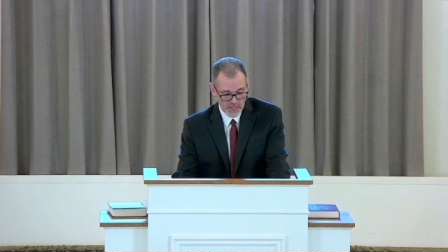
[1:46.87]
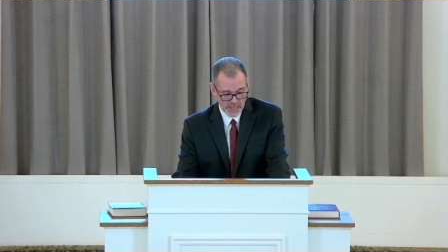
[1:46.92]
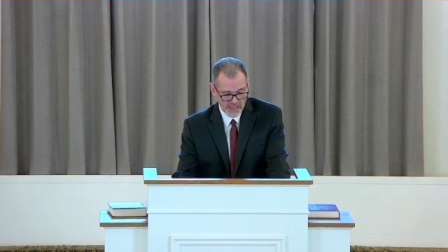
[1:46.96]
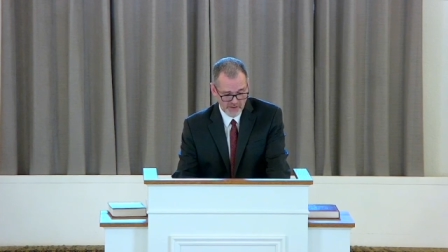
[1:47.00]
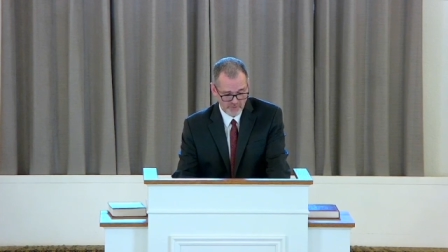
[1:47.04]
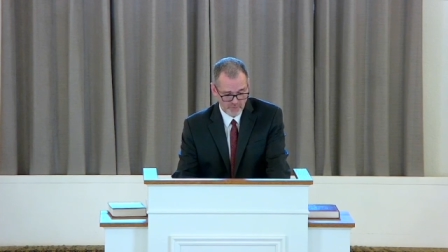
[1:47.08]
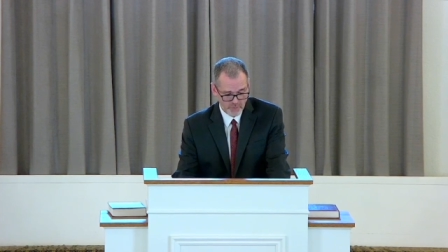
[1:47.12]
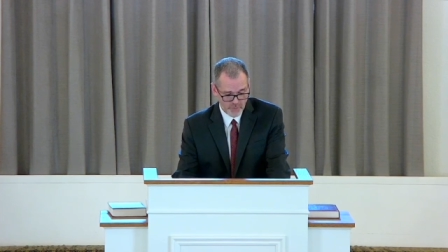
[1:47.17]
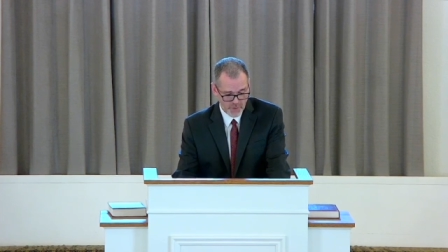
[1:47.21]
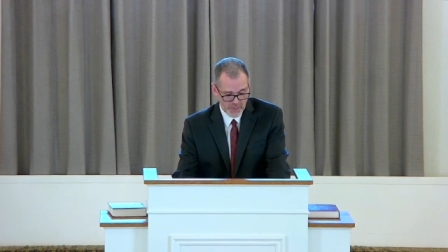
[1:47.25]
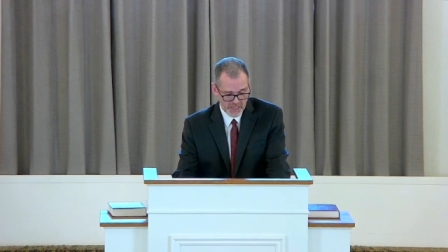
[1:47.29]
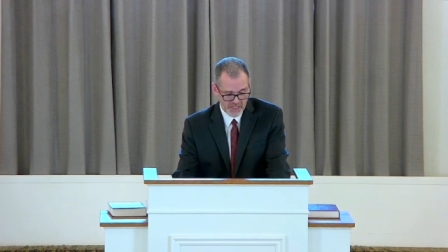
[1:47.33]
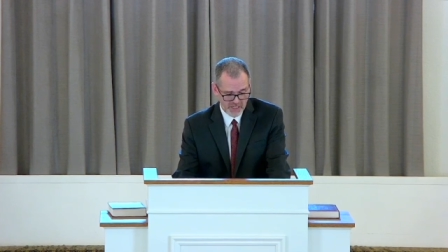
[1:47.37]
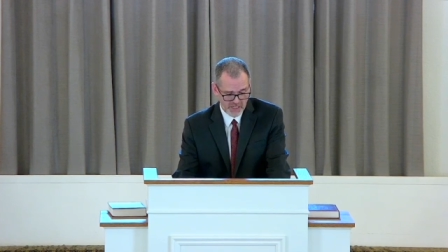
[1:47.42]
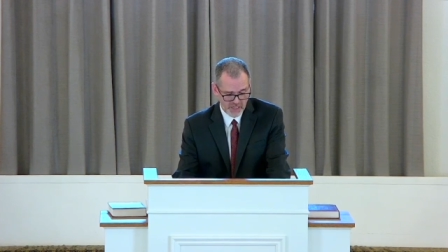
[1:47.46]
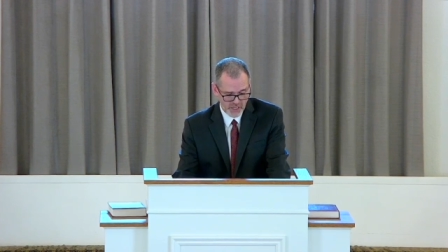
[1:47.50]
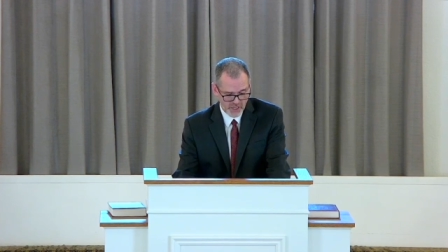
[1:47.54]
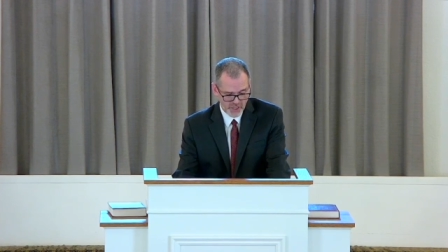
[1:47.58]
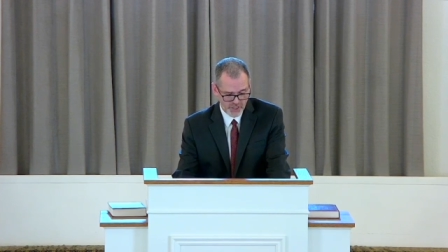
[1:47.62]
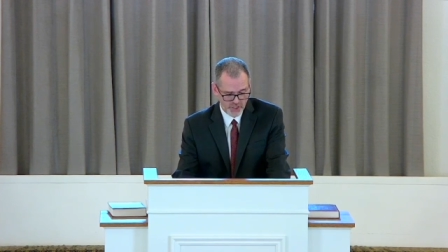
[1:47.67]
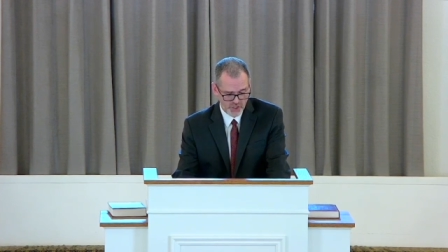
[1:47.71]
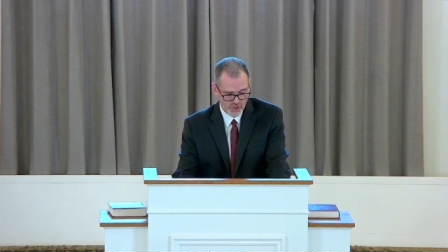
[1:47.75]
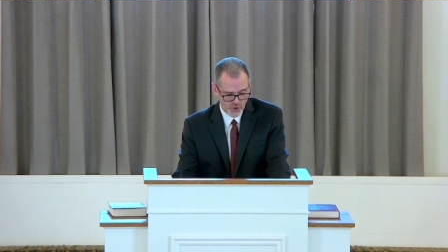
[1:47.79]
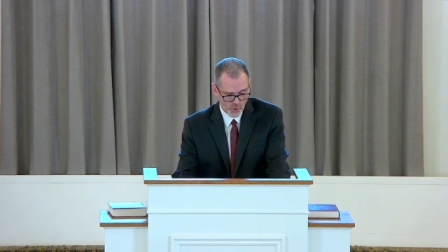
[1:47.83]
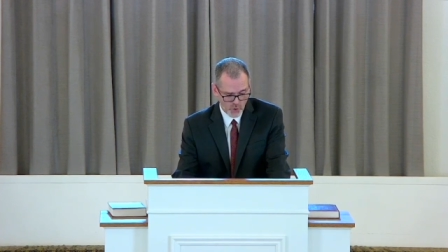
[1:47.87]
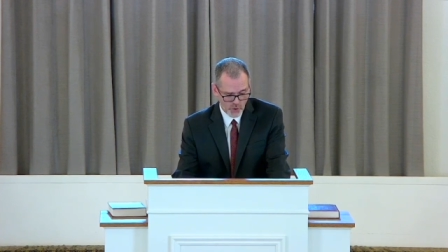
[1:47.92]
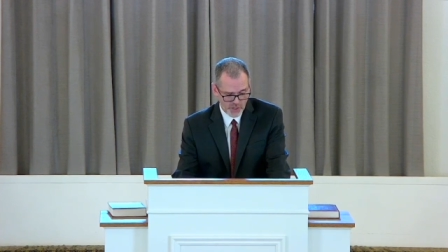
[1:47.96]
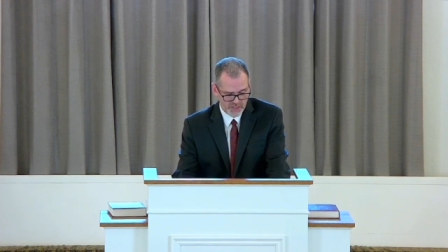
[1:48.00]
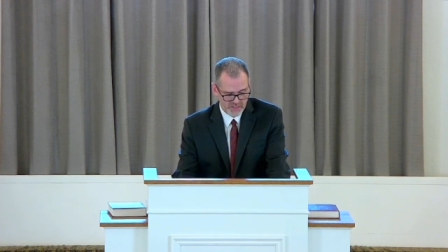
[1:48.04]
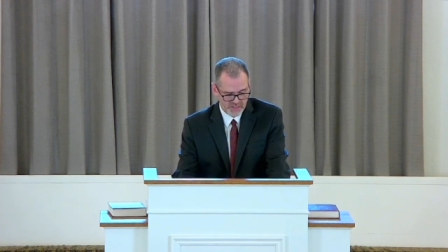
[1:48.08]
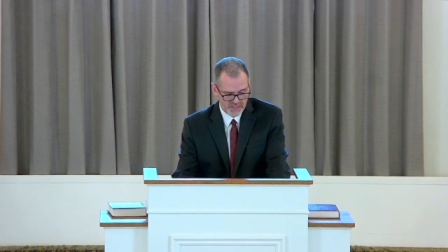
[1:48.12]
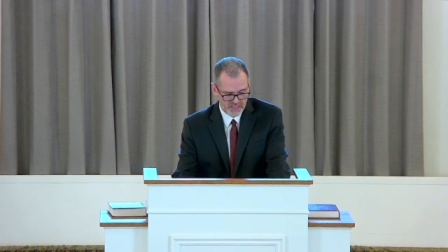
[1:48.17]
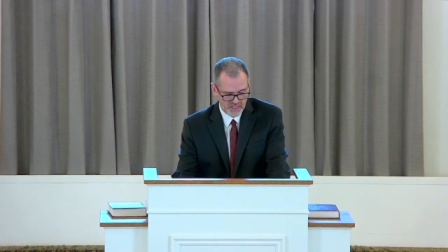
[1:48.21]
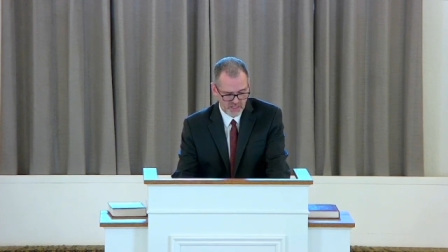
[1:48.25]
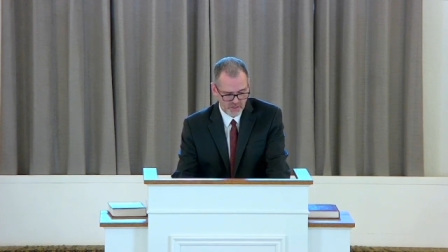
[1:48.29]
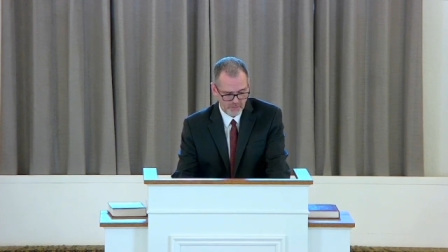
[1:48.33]
have been
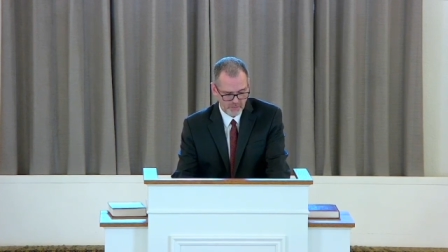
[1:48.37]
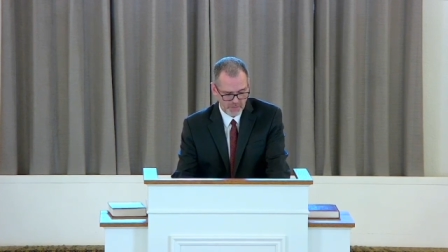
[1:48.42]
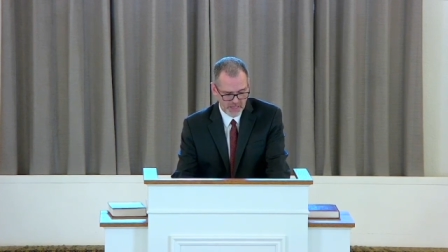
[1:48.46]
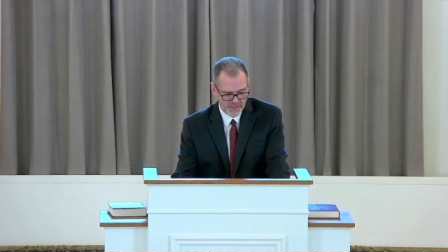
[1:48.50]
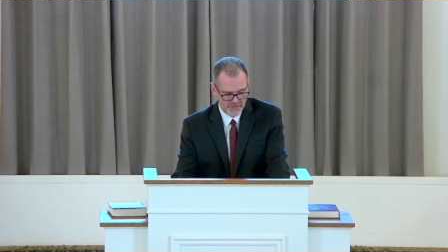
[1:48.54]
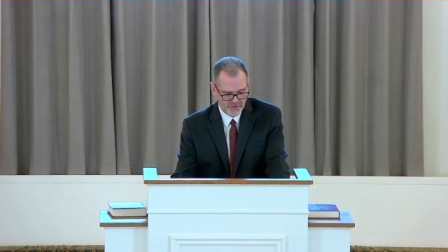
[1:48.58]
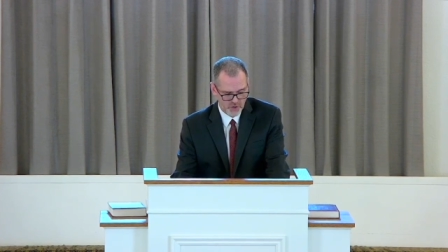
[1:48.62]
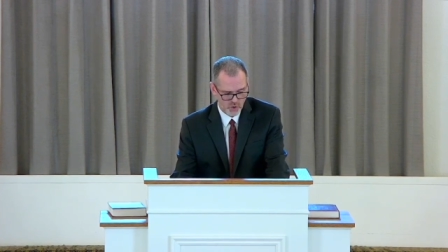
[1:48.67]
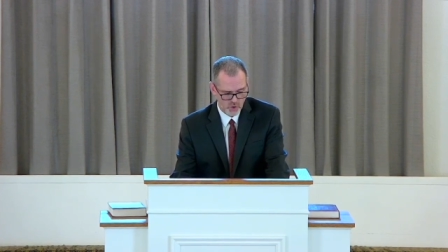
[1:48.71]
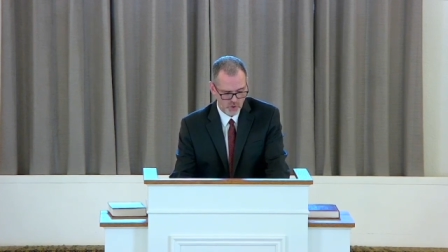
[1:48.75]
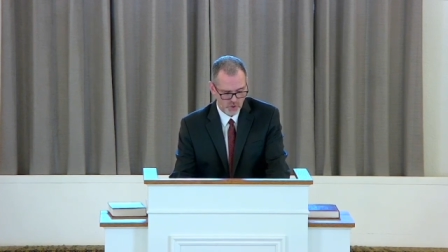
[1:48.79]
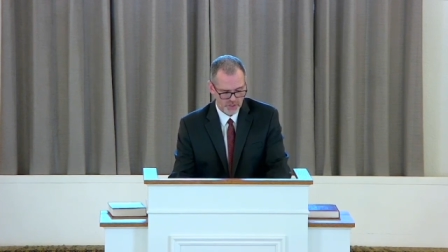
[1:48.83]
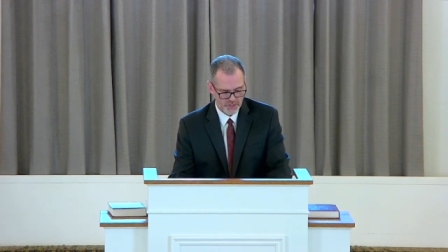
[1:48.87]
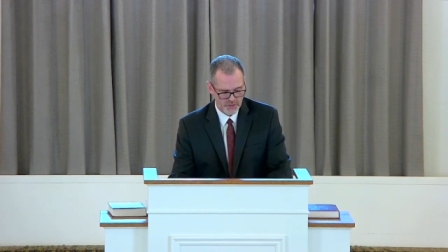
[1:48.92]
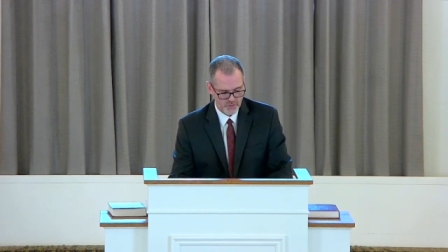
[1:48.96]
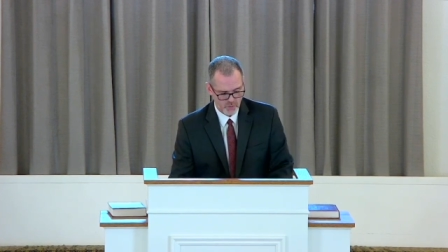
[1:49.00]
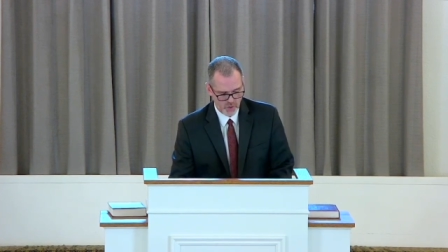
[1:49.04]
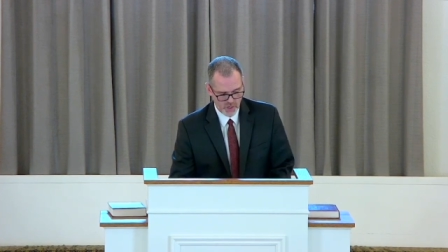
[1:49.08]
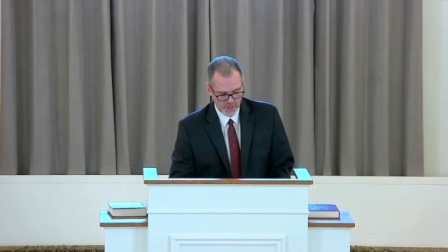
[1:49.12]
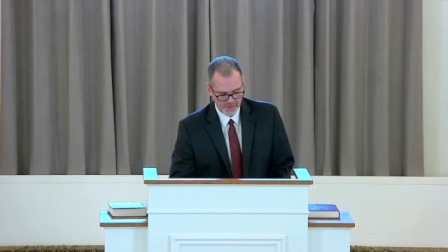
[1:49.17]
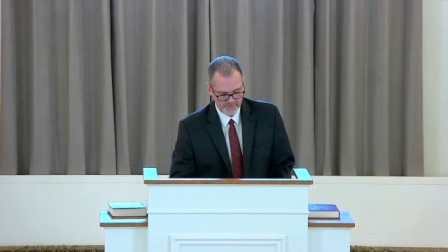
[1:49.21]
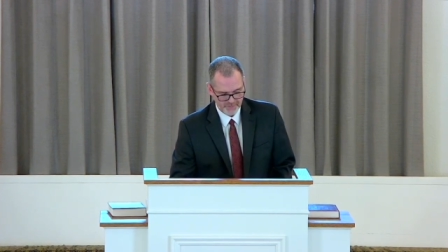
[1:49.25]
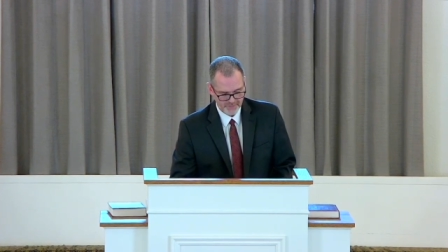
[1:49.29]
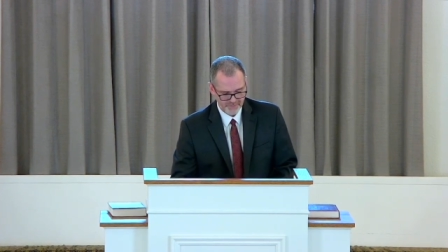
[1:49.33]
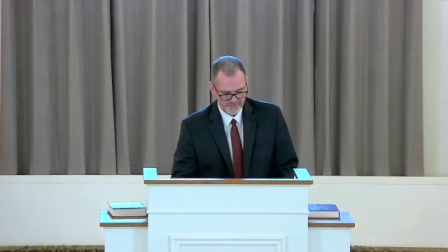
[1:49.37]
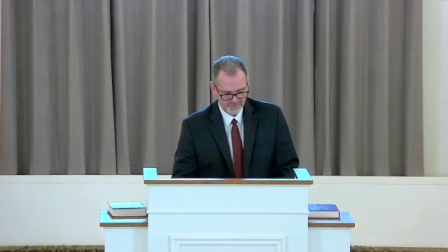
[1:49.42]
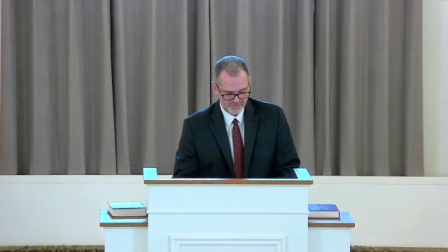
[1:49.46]
anointed by the Holy One,